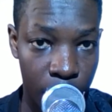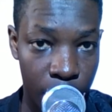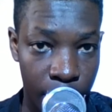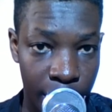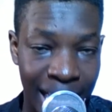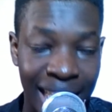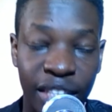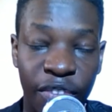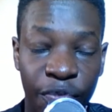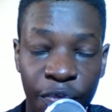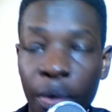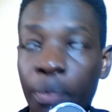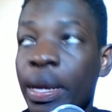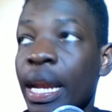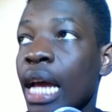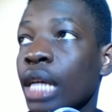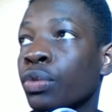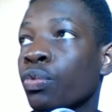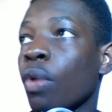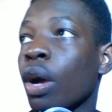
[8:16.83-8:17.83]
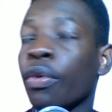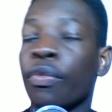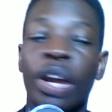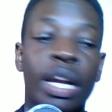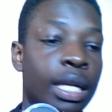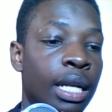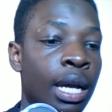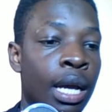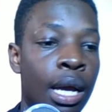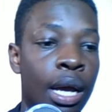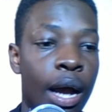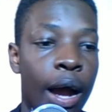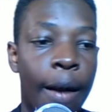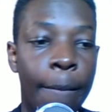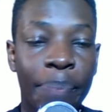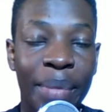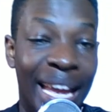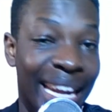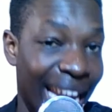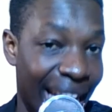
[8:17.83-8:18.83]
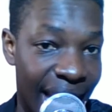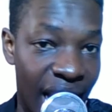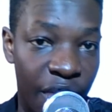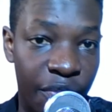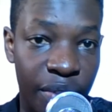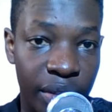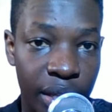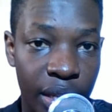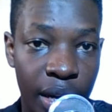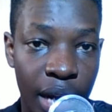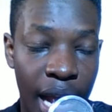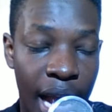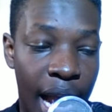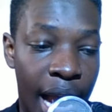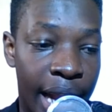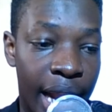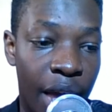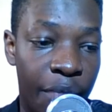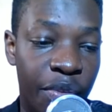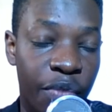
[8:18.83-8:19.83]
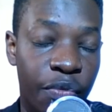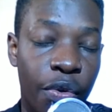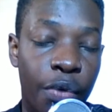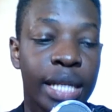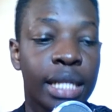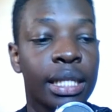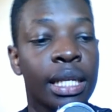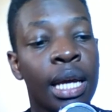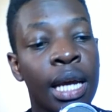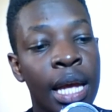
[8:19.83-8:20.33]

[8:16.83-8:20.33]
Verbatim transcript: He has a very nice work rate, um, and I love it. You know, I love him for it.